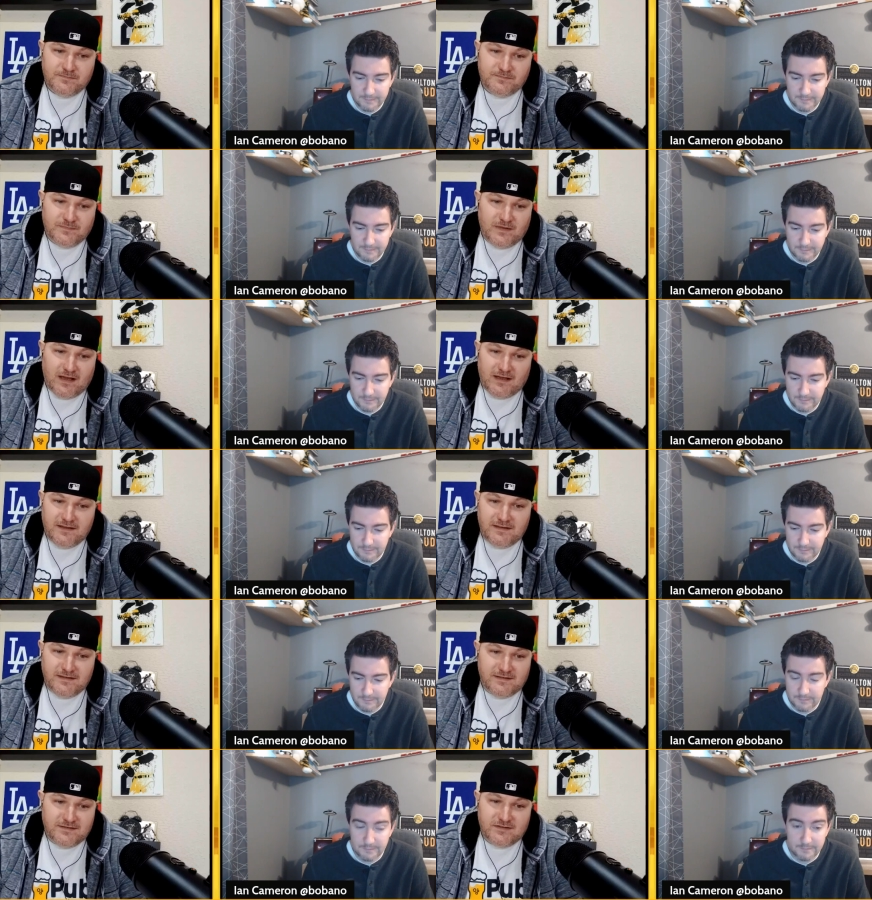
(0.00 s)
Speaker 1: I think
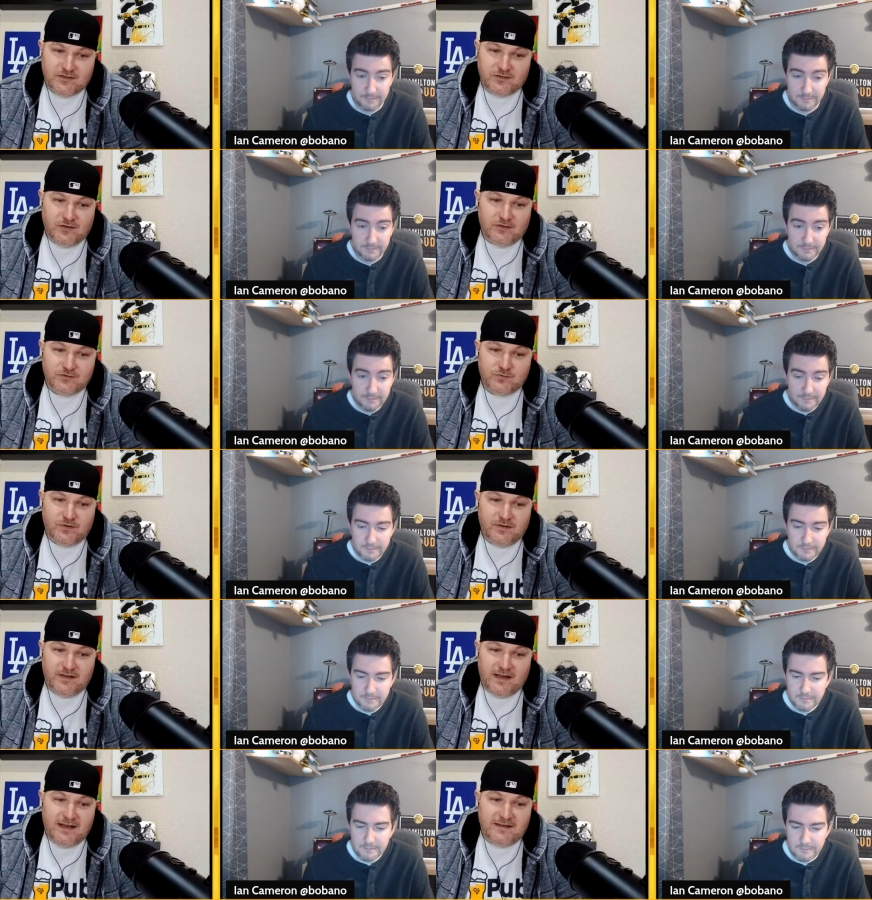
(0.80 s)
this is a close one,
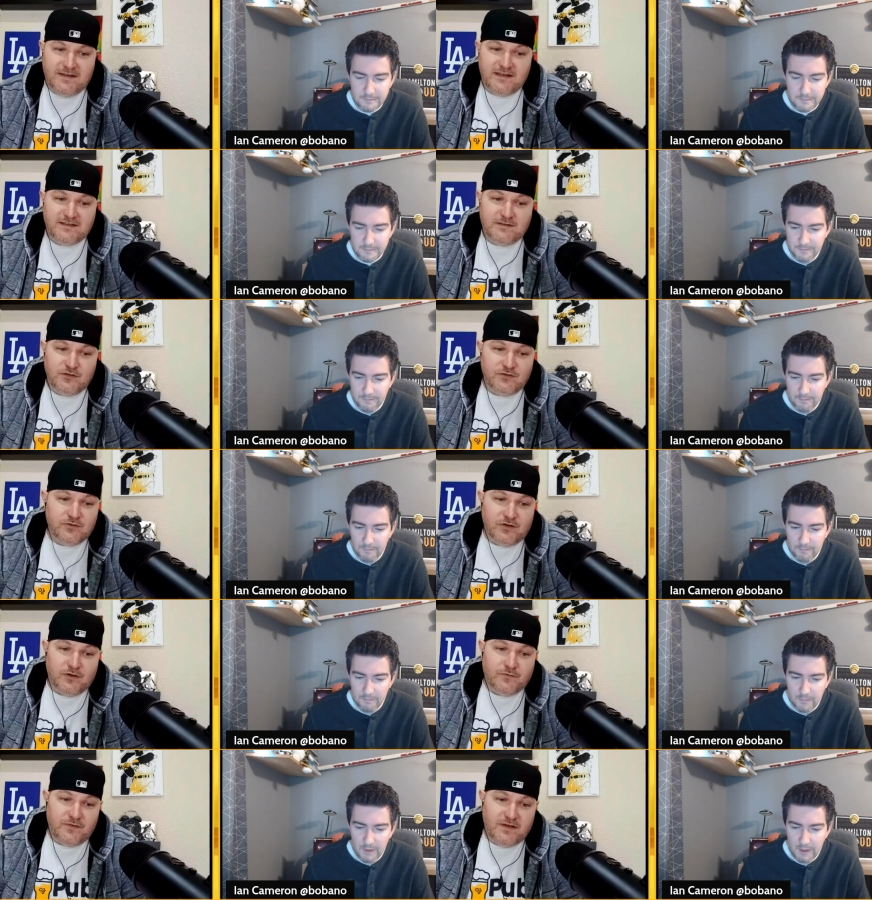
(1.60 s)
and I think
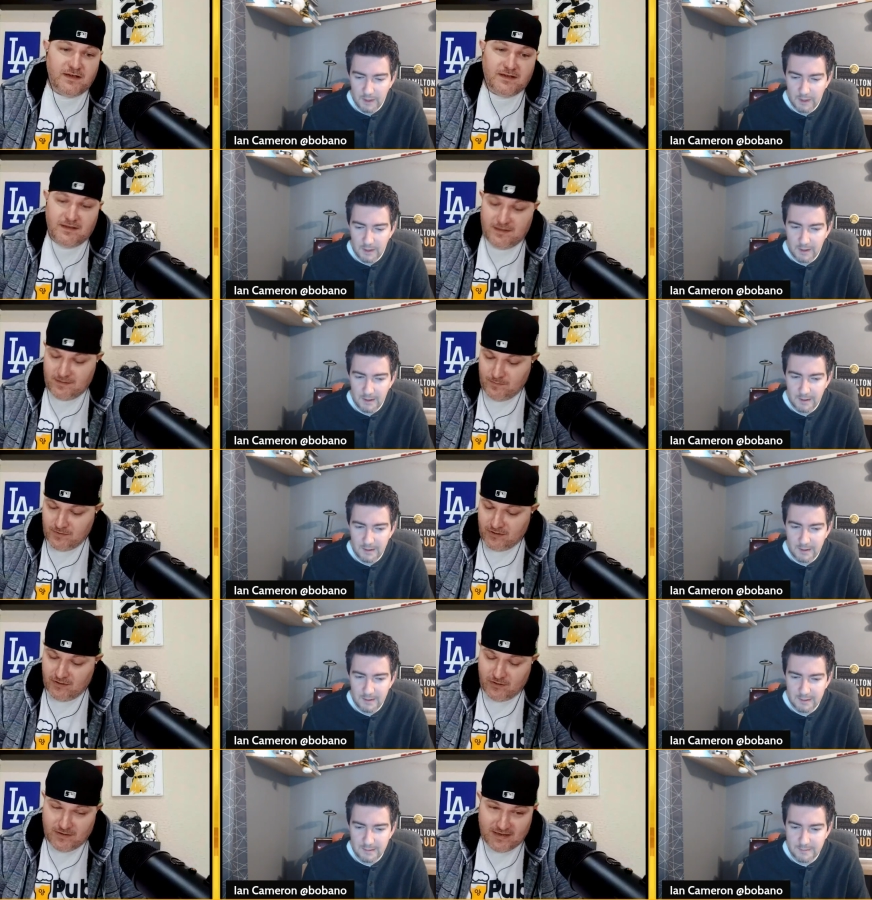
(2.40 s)
UNLV and
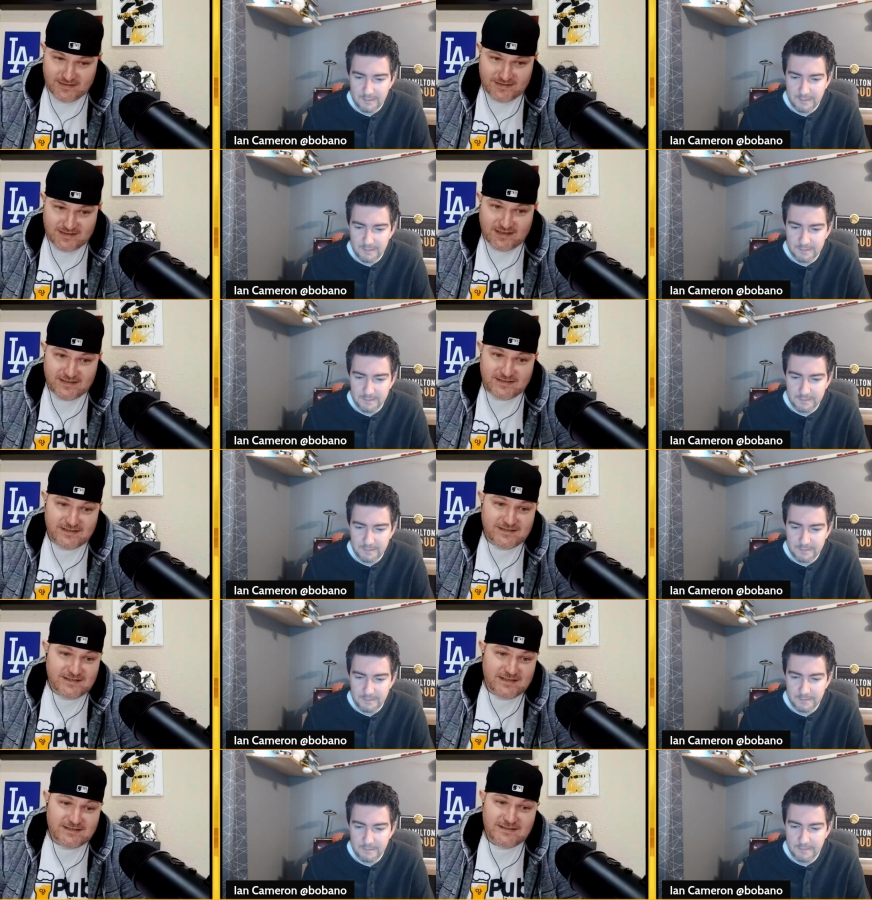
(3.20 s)
Barry has these guys because
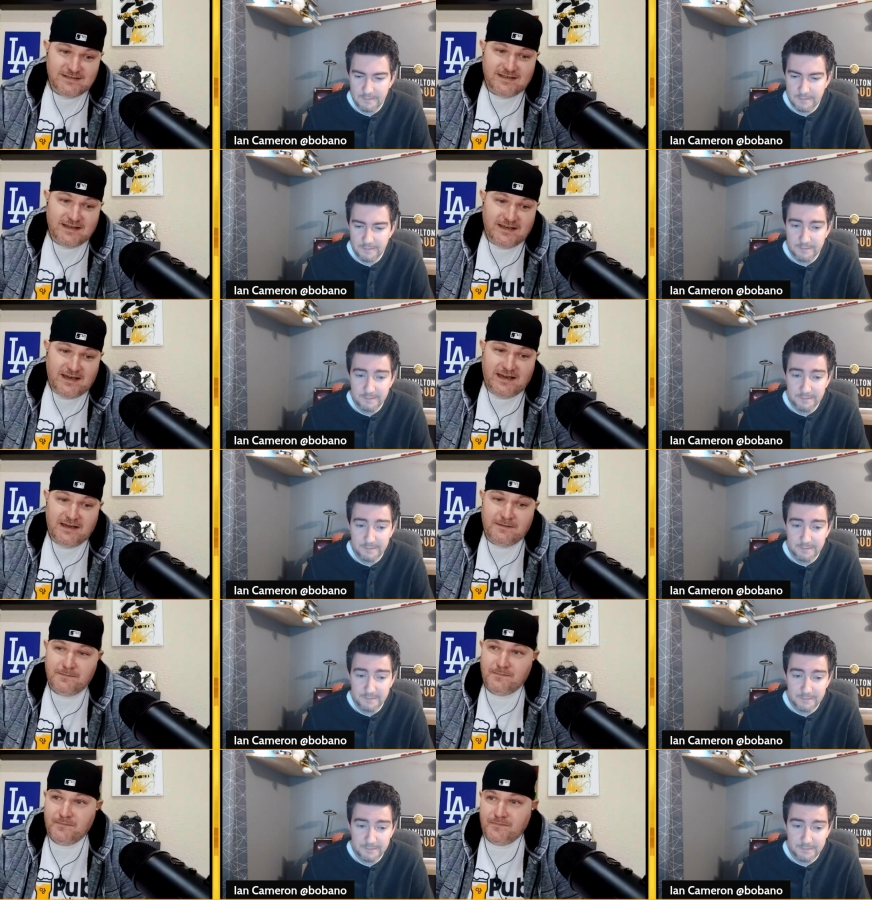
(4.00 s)
this is a
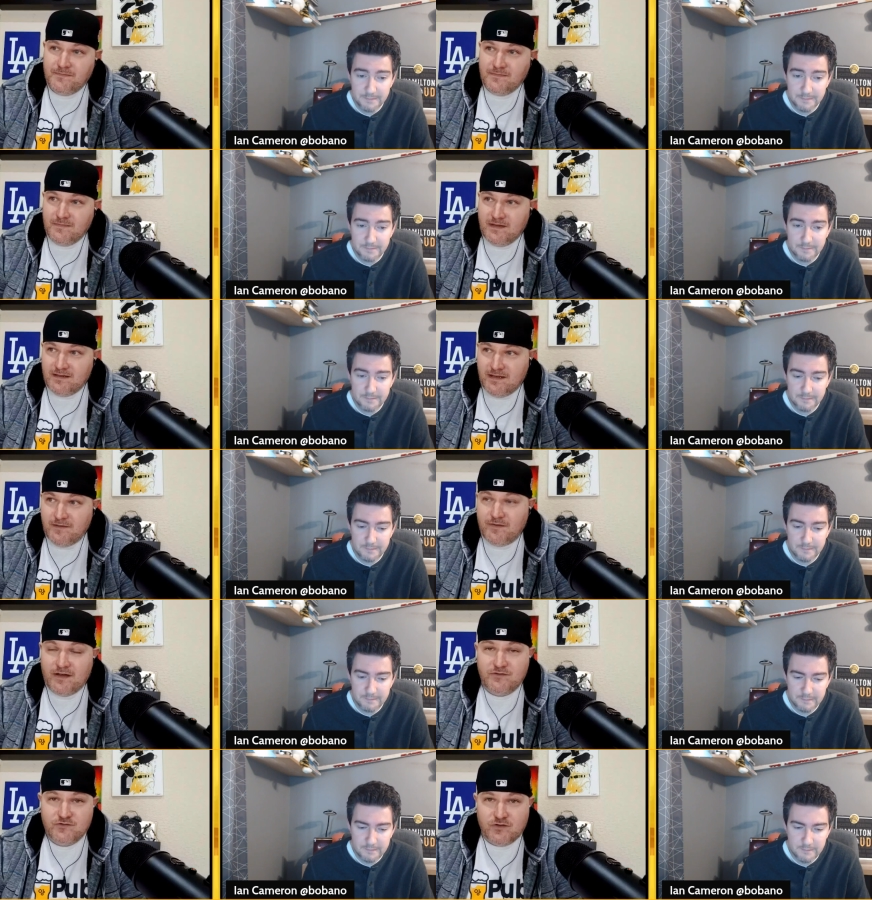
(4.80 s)
game that they've
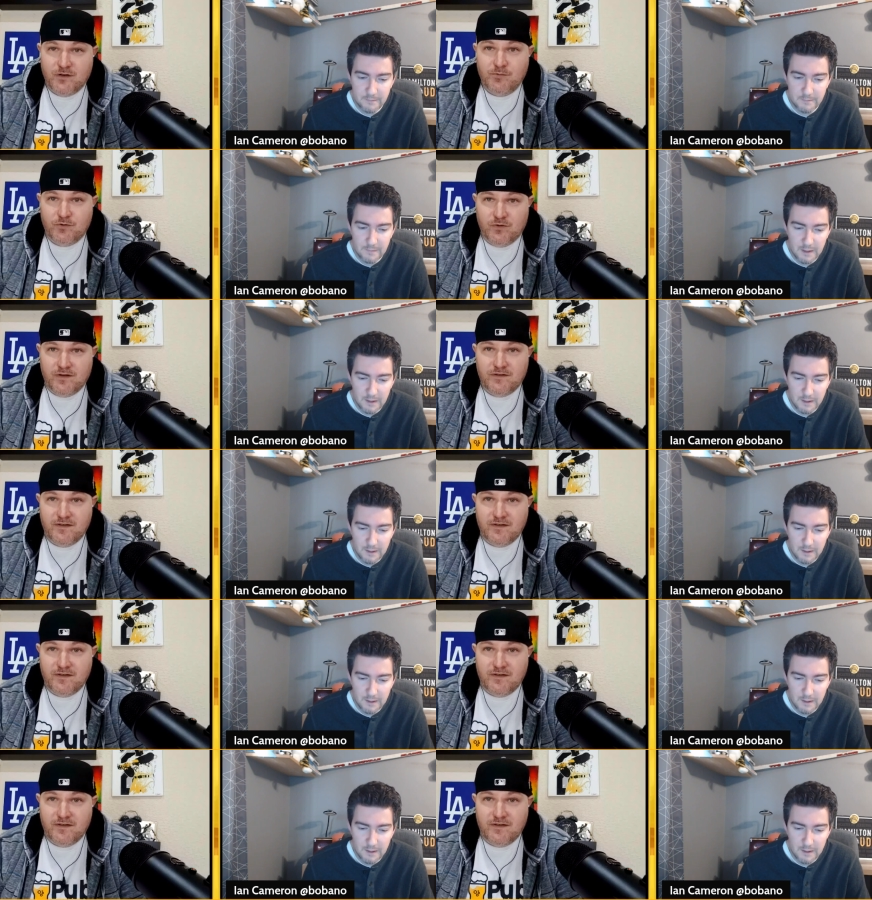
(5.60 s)
had trouble with.